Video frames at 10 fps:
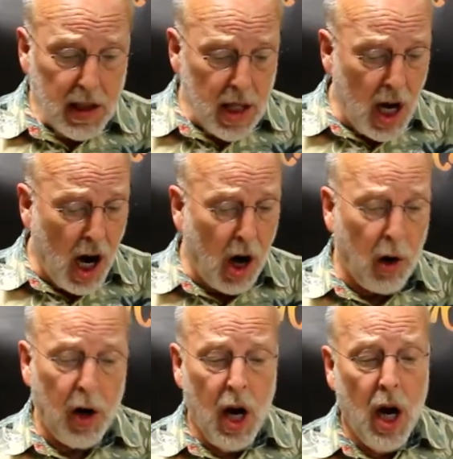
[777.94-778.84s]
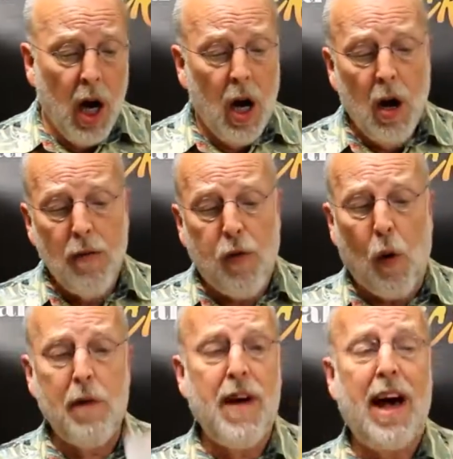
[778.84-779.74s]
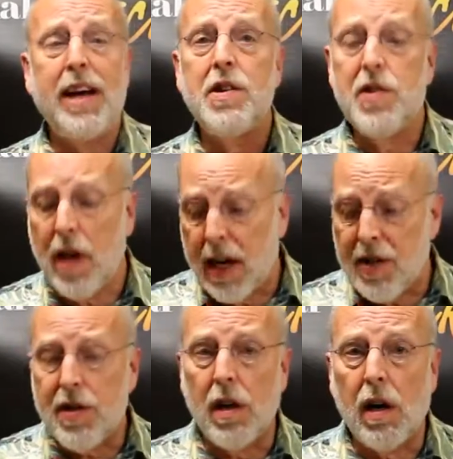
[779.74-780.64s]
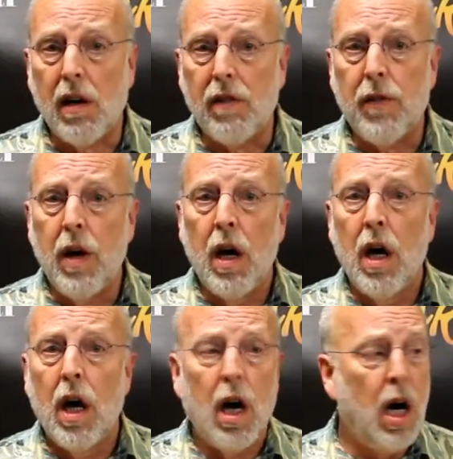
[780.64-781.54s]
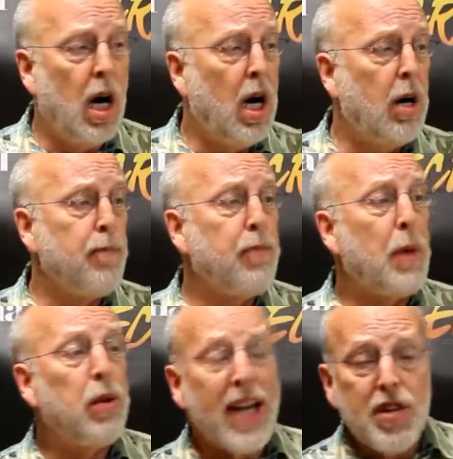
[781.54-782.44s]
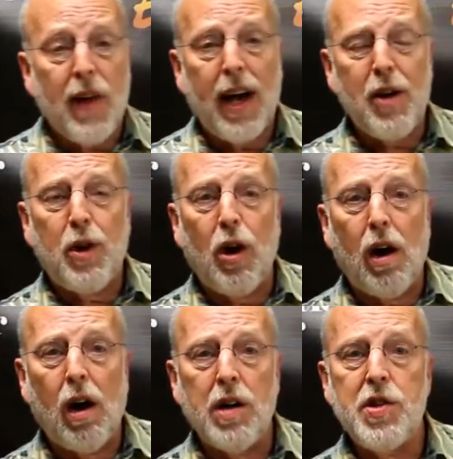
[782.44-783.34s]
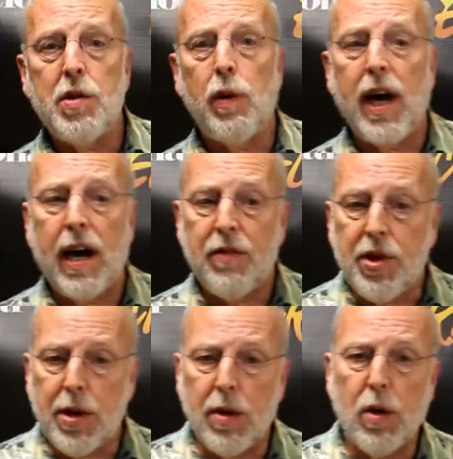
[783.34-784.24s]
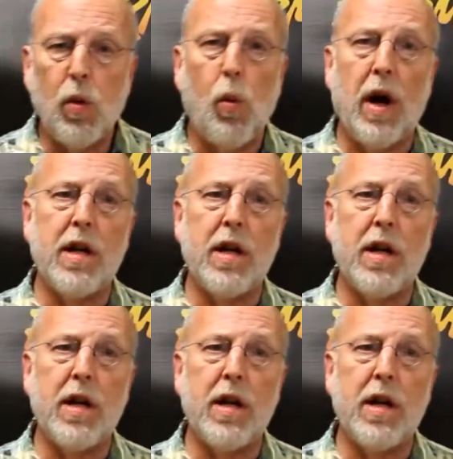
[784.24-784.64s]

Our 4 value sets of place value cards. We have 2. One